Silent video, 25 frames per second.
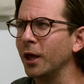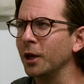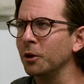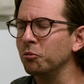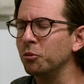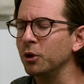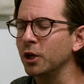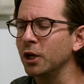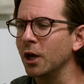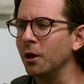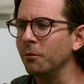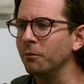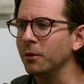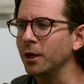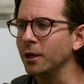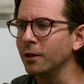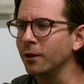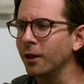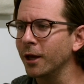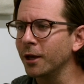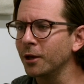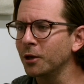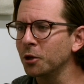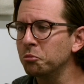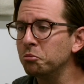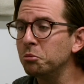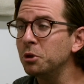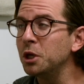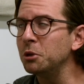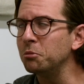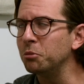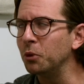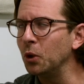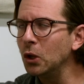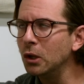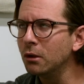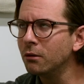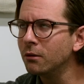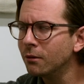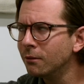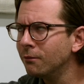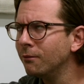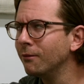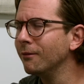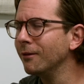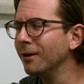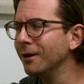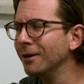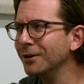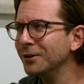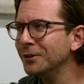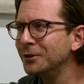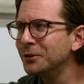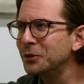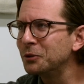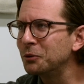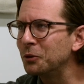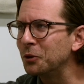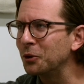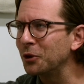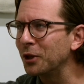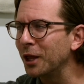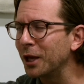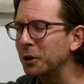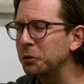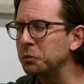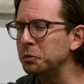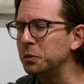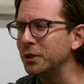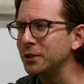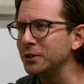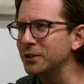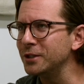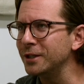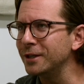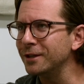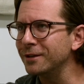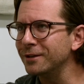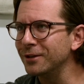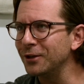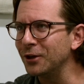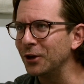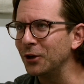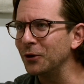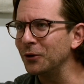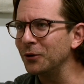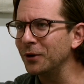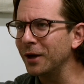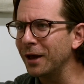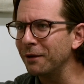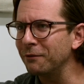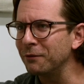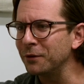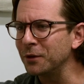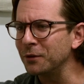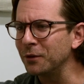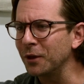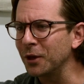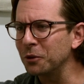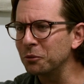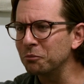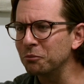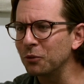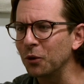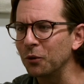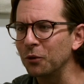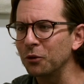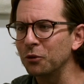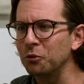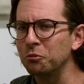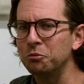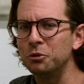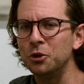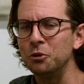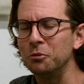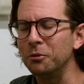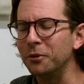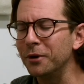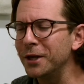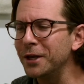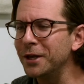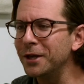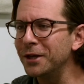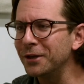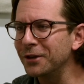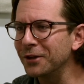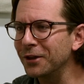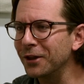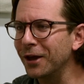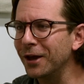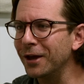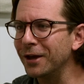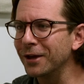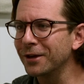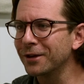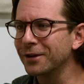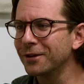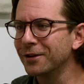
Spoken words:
becoming like people. We were like busy, you know, having like going through puberty and like